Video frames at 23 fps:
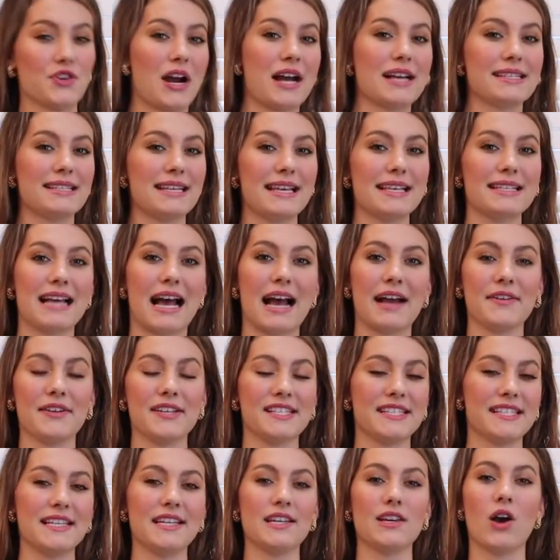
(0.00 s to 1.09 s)
dresses I
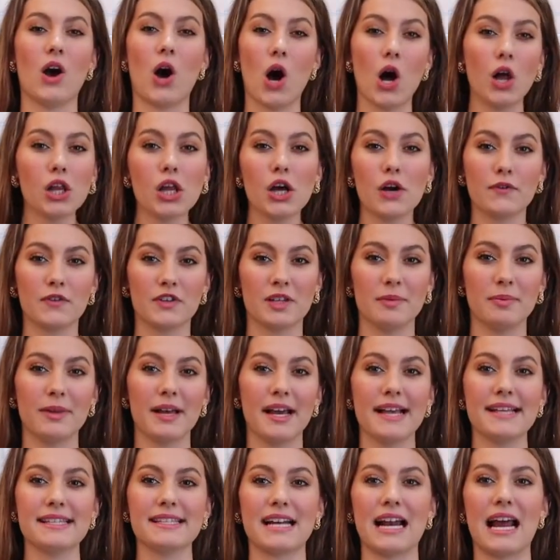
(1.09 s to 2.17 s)
see all over the
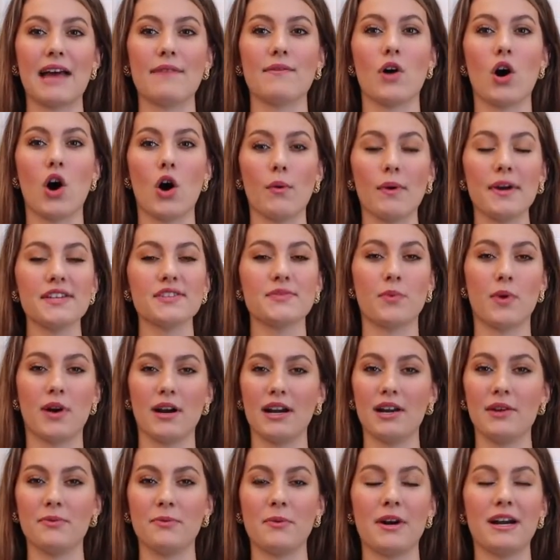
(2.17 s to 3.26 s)
place, and I have always
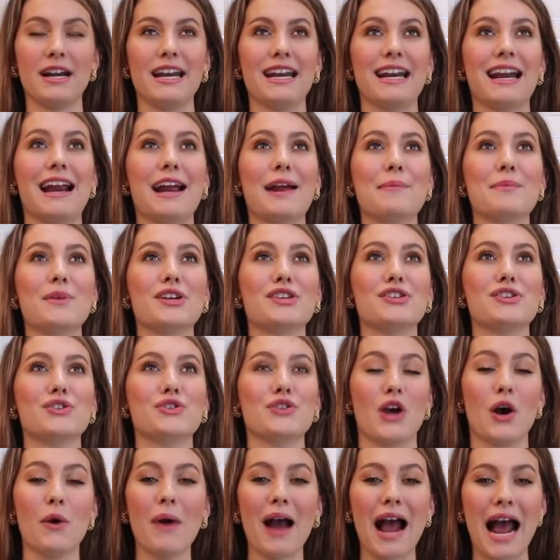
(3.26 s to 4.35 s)
wanted one, and I'm
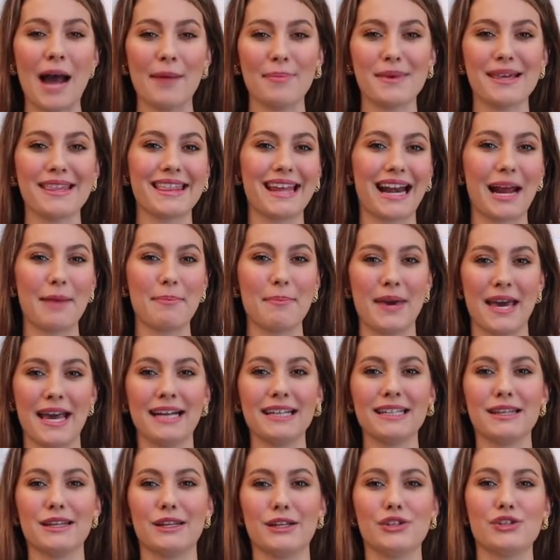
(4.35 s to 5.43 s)
so happy that I
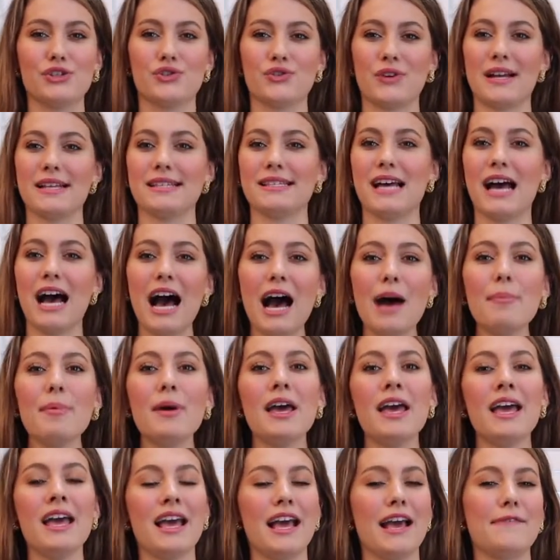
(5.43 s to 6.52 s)
picked this dress up.
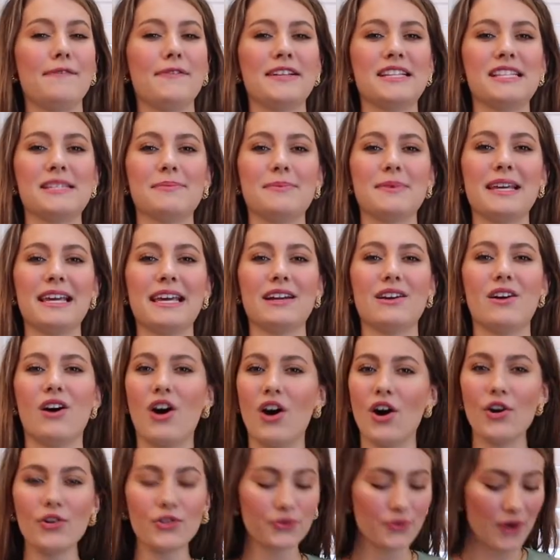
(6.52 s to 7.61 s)
It fits me in
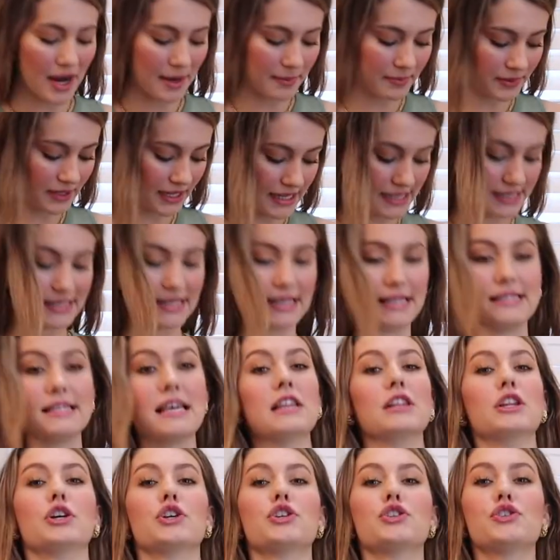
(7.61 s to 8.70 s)
all the right places. It
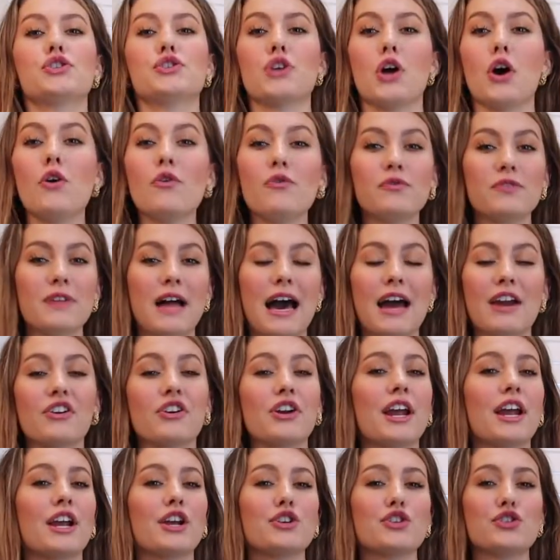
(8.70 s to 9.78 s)
looks so
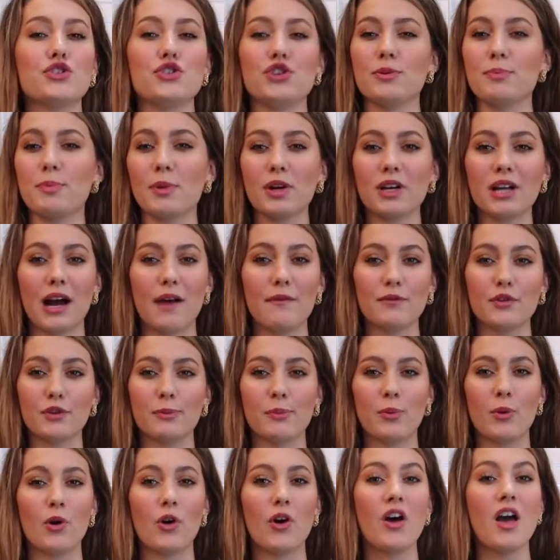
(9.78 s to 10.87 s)
flattering, super
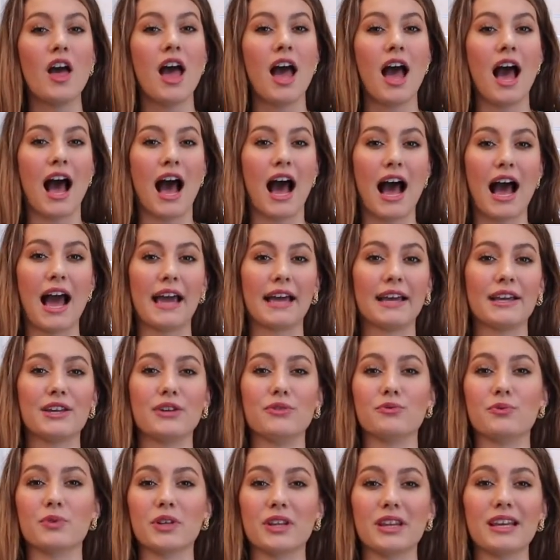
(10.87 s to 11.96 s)
comfortable. I
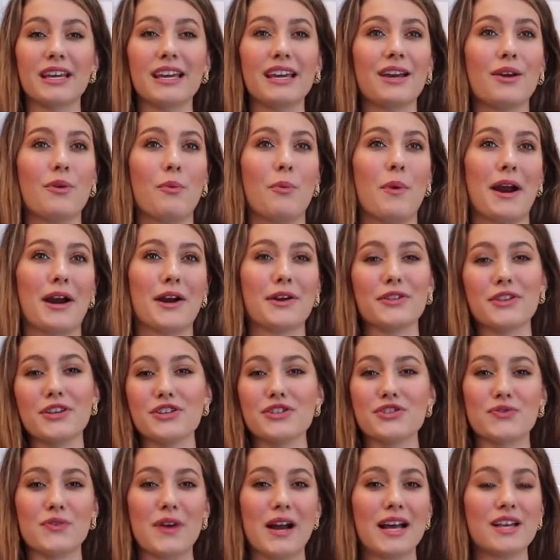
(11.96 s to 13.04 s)
can really wear
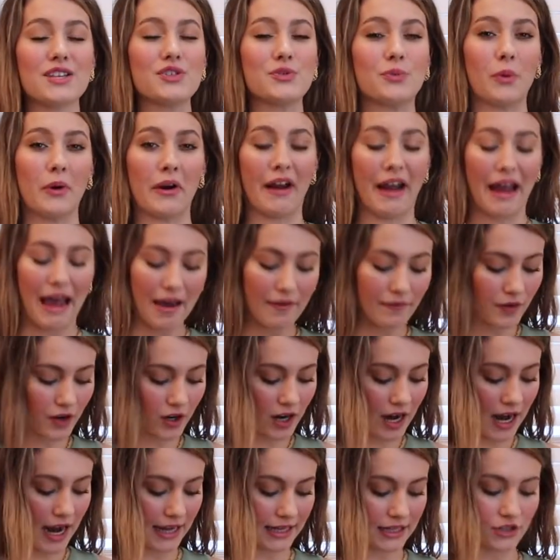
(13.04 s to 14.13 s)
this dress
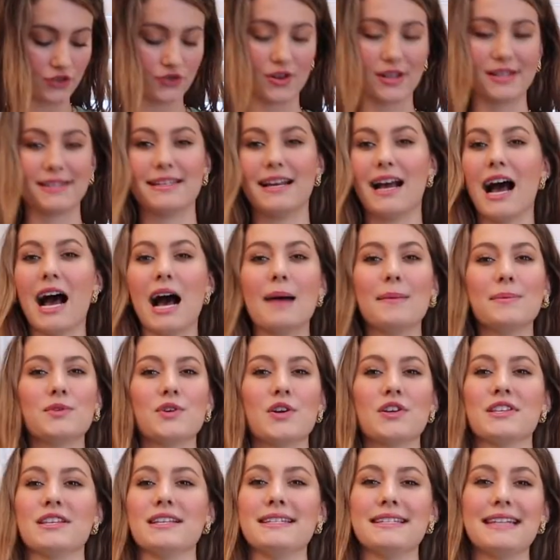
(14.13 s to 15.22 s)
wherever. I can dress it up,
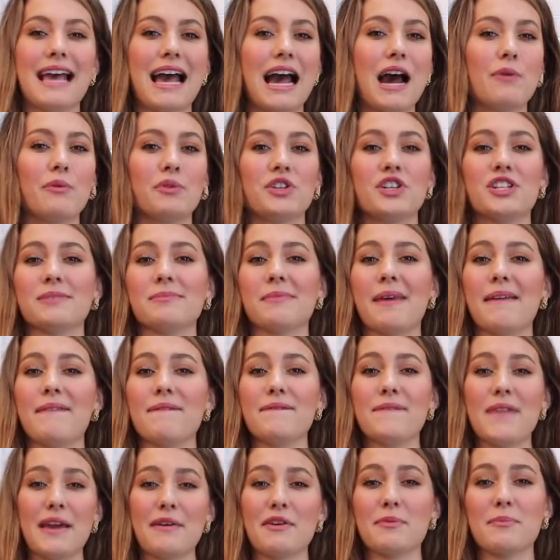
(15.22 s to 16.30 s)
dress it down, which is my
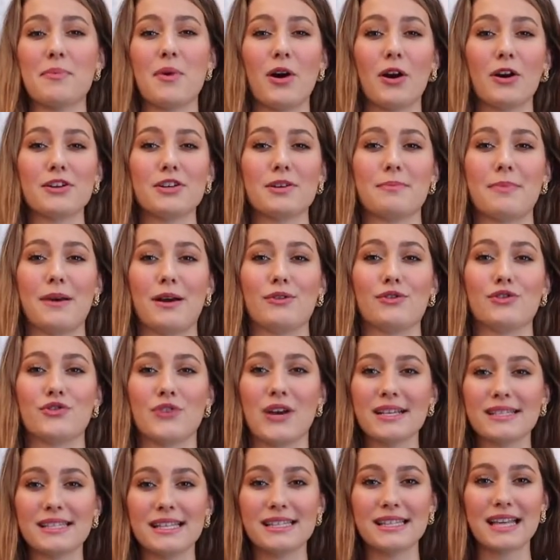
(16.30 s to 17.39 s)
favorite part about
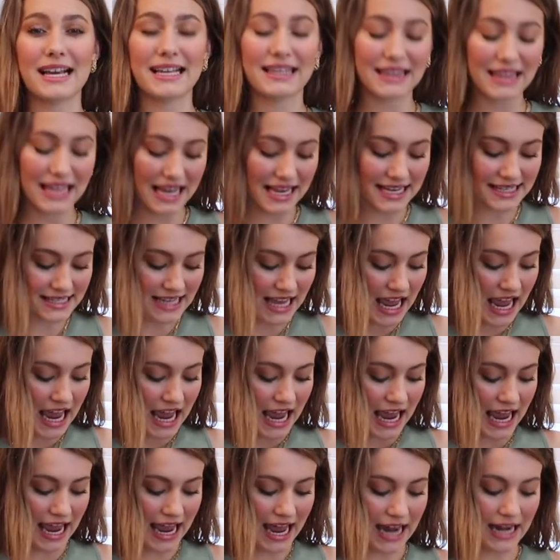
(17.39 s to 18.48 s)
dresses like this.
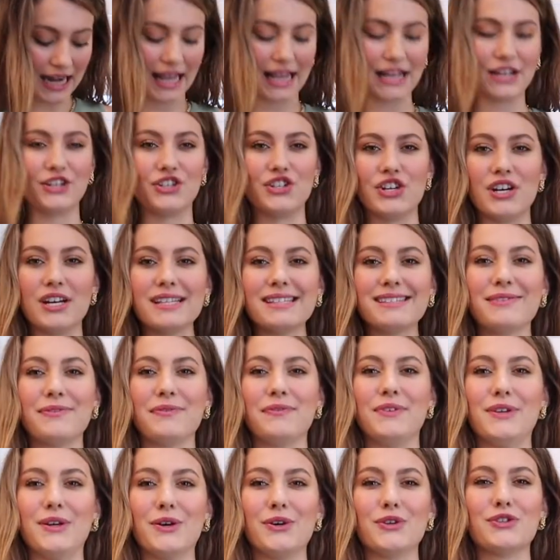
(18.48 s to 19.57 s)
And it just
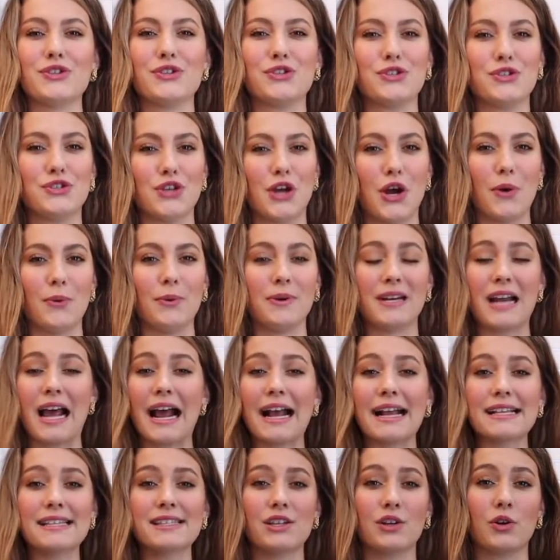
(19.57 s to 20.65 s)
feels so
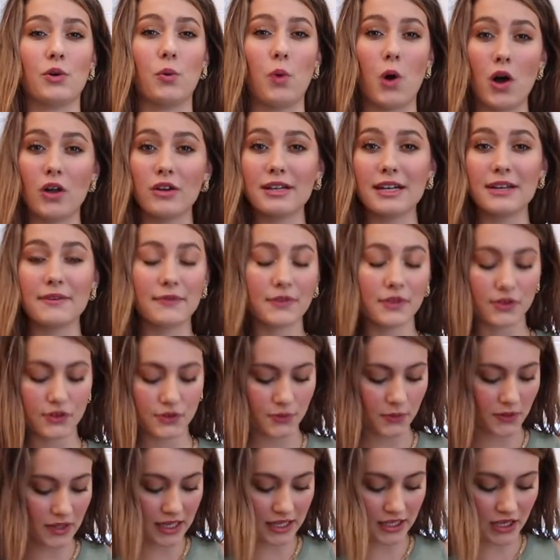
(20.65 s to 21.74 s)
nice. The quality feels
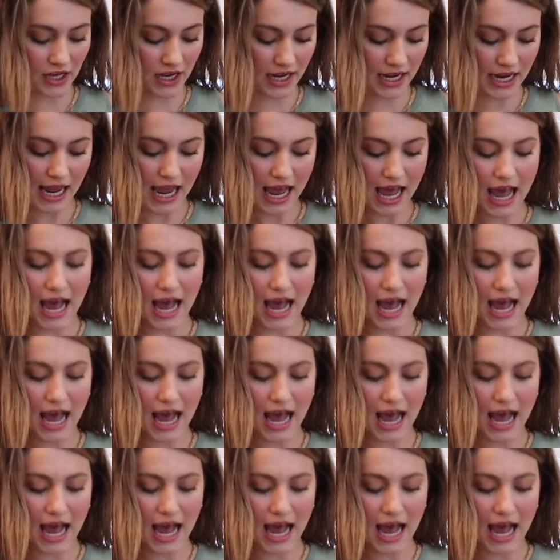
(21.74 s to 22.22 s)
really good.